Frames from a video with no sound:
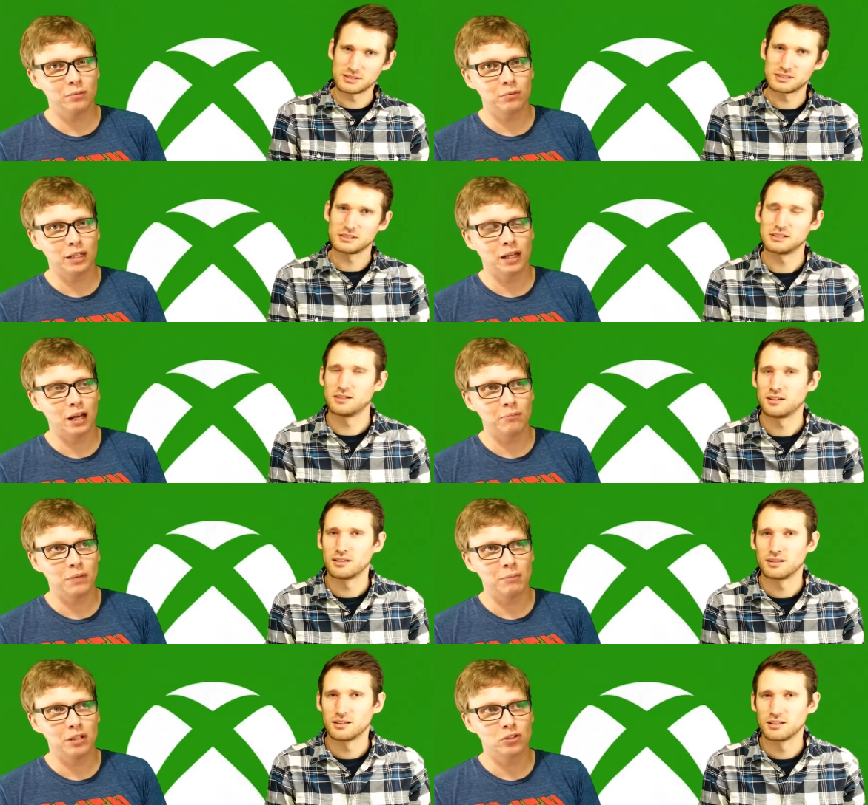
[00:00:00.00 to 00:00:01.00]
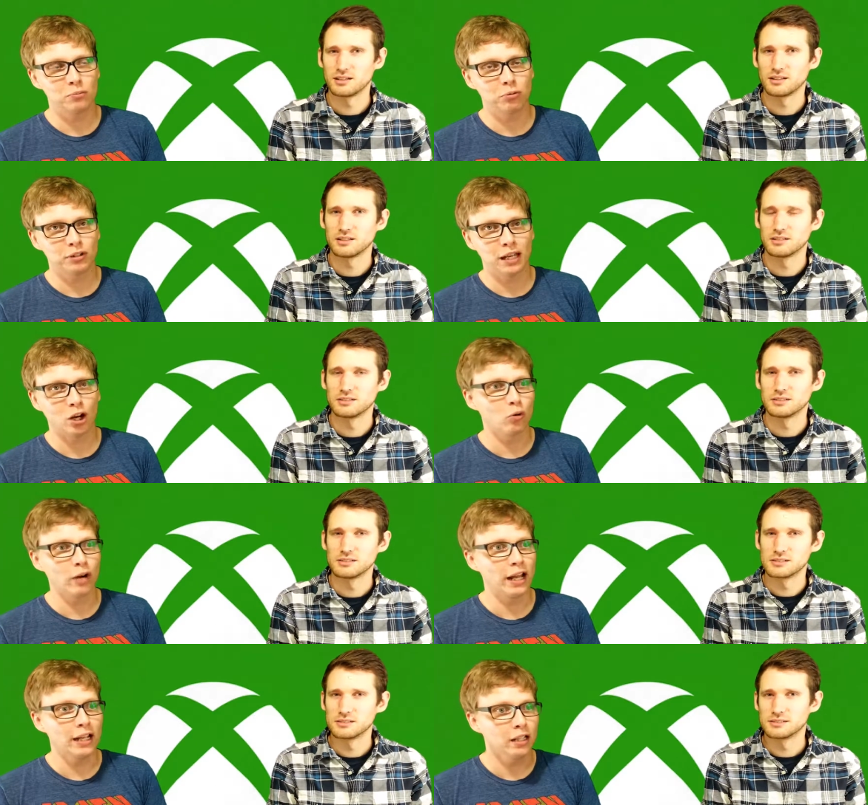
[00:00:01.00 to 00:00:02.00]
Speaker 1: I think that yeah, I, maybe they should put that
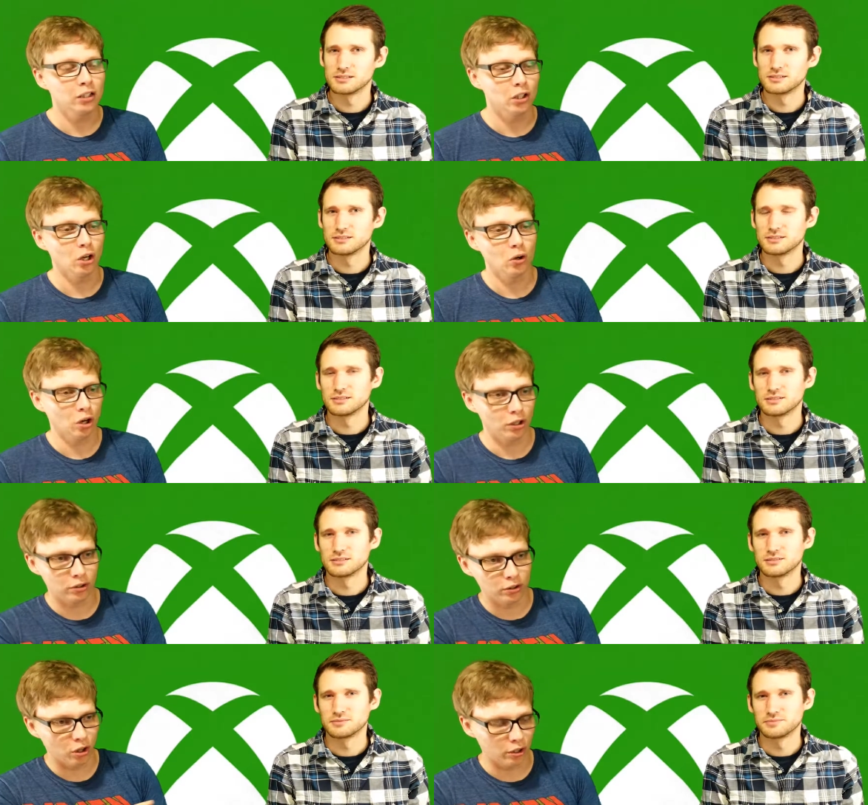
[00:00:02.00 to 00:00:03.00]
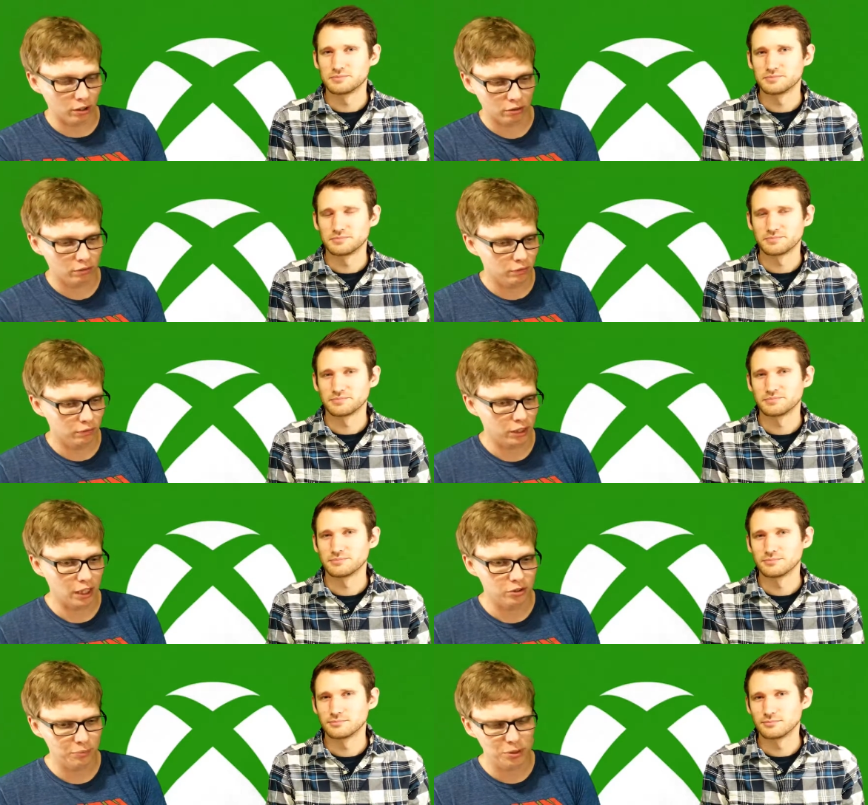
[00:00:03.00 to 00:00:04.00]
array, you know, on on a
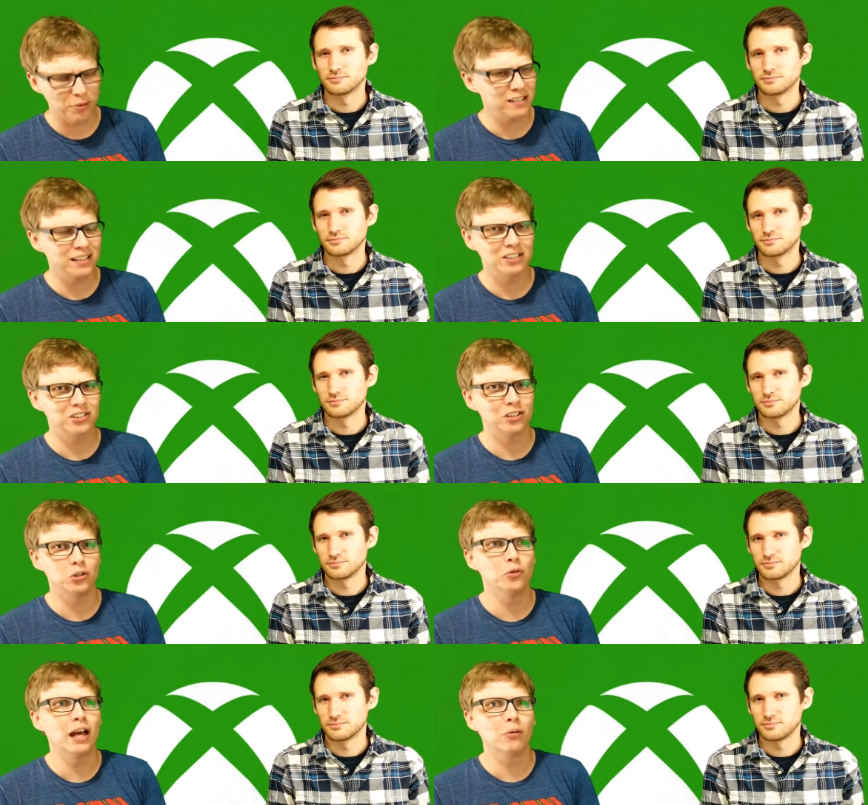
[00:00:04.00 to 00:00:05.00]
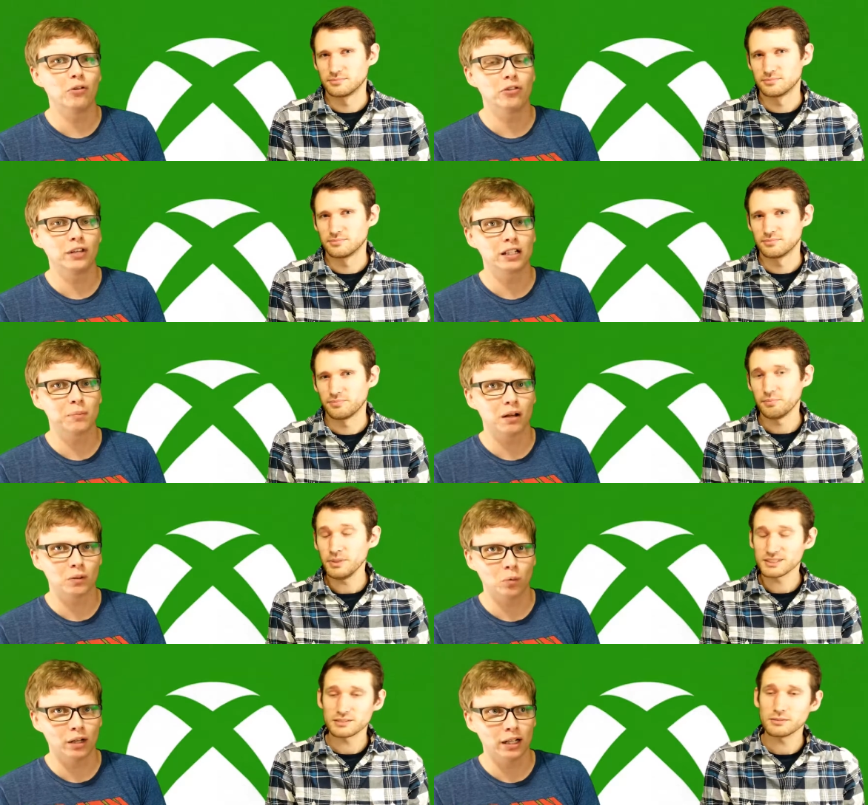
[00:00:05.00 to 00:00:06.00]
console. I'm surprised they actually didn't do that with the
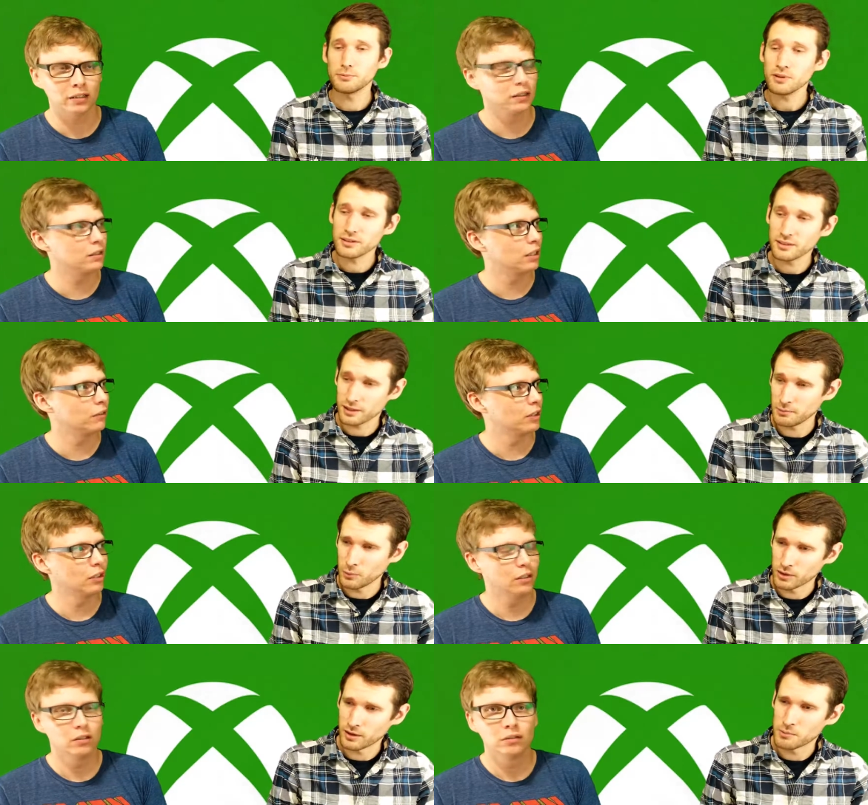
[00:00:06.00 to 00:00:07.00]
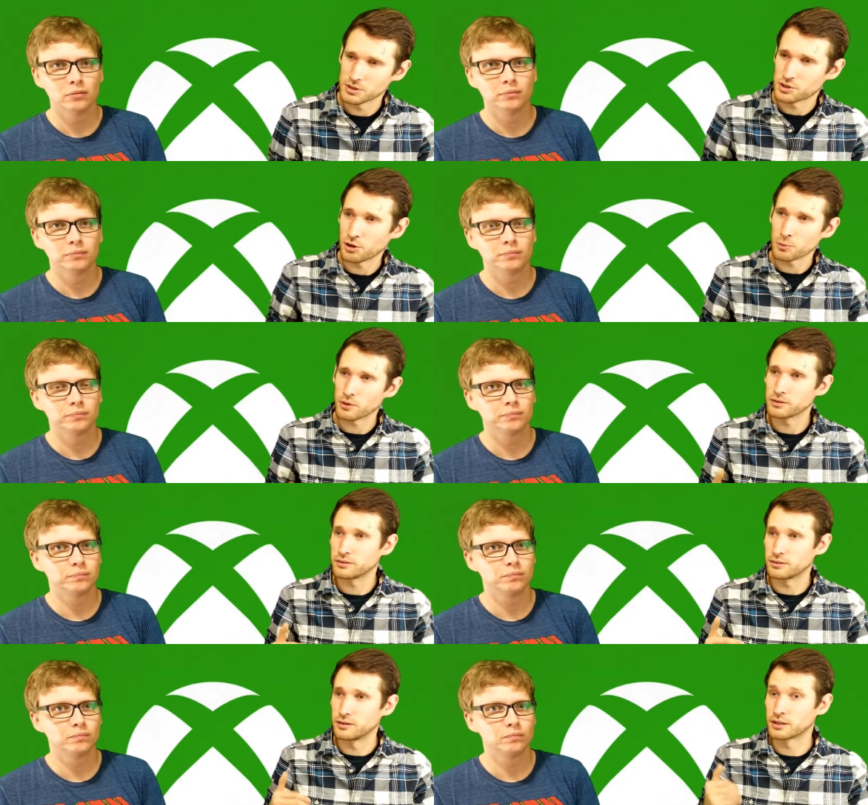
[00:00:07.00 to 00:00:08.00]
Xbox
Speaker 2: because One. I really think I'm wondering how much
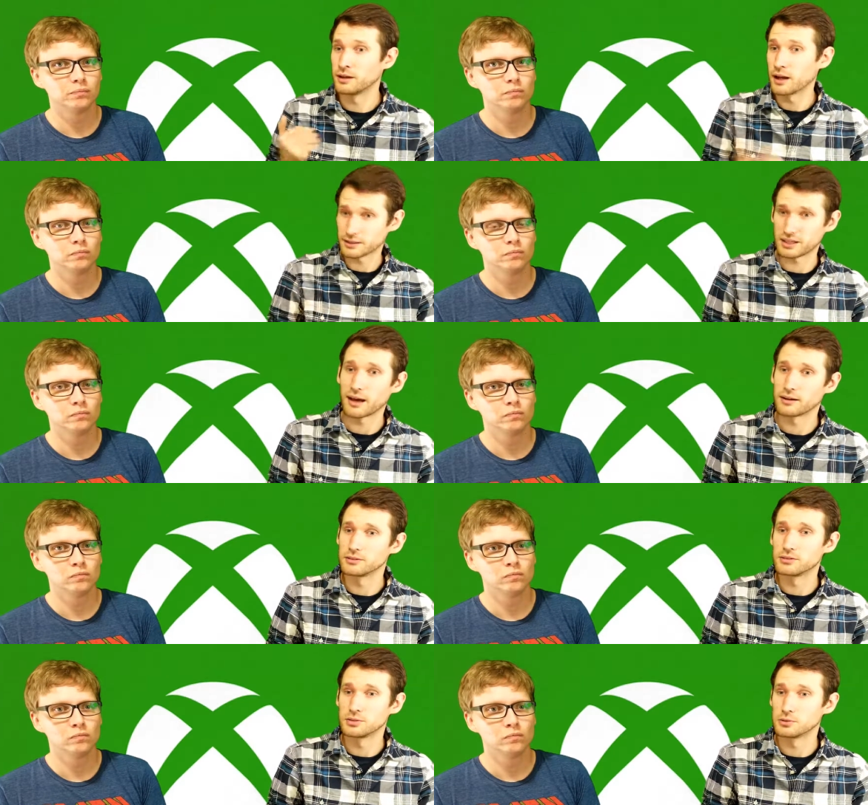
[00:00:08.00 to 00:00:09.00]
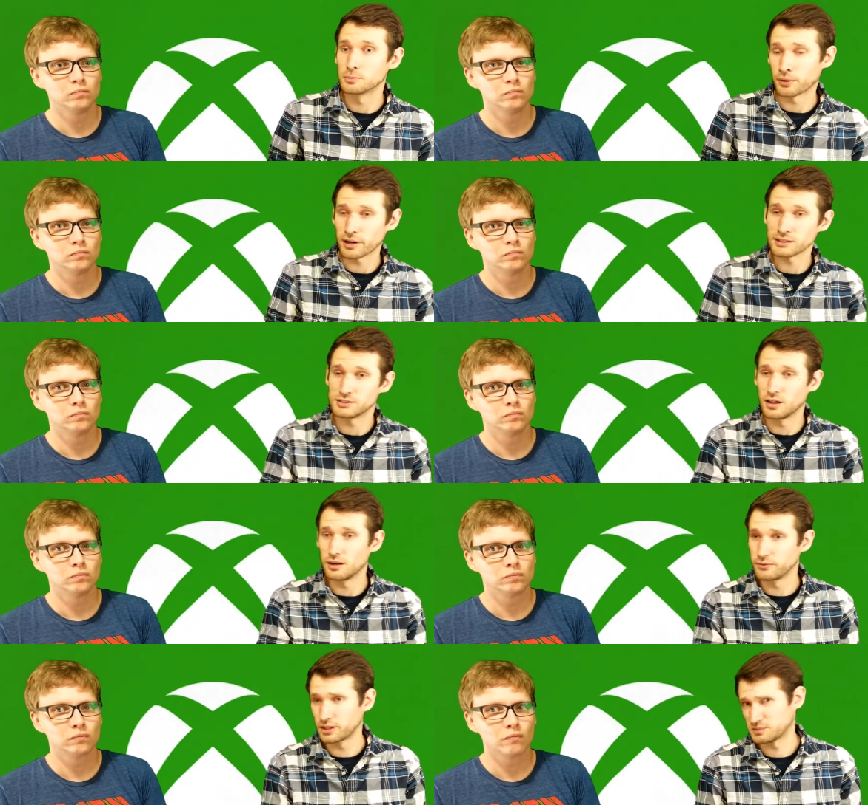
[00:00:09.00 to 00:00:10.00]
hardware the Kinect added to the price
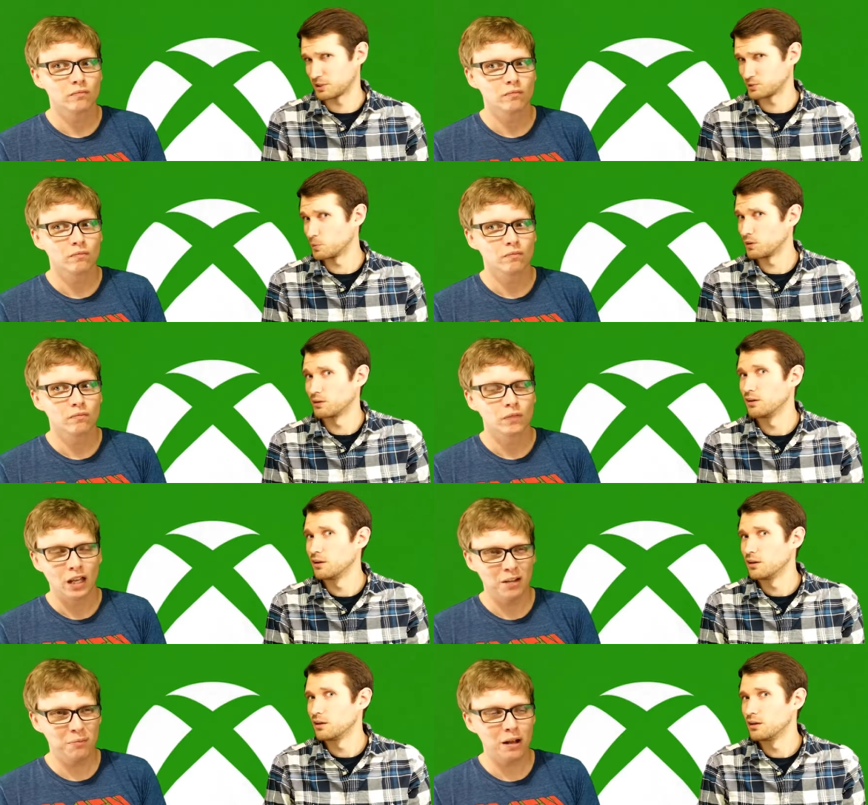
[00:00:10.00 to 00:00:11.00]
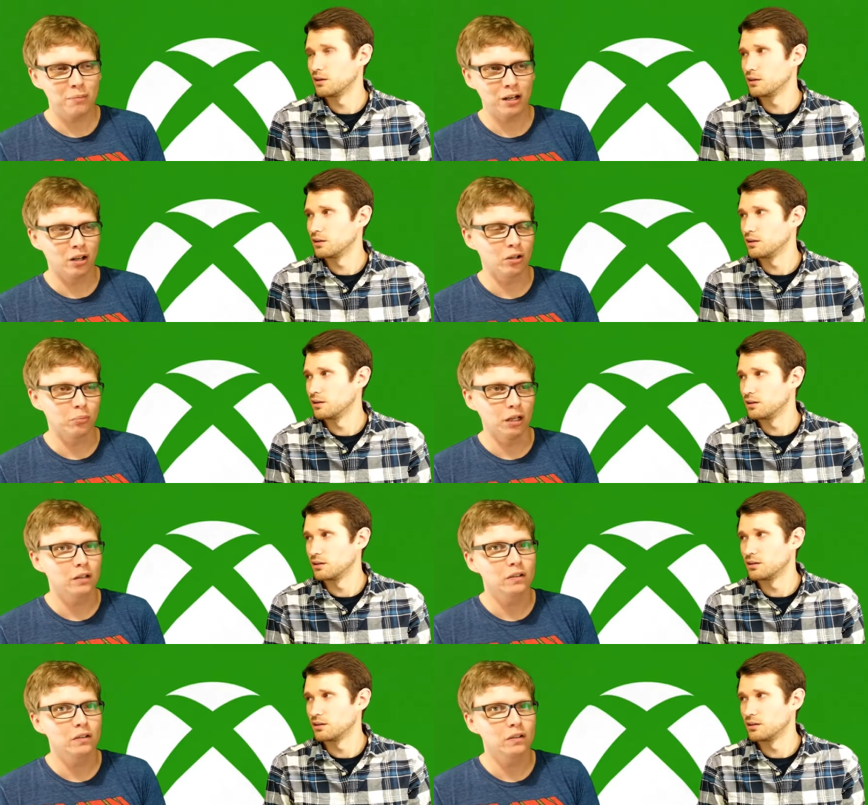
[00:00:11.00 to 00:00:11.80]
of the Xbox One.
Speaker 1: Yeah, probably about a hundred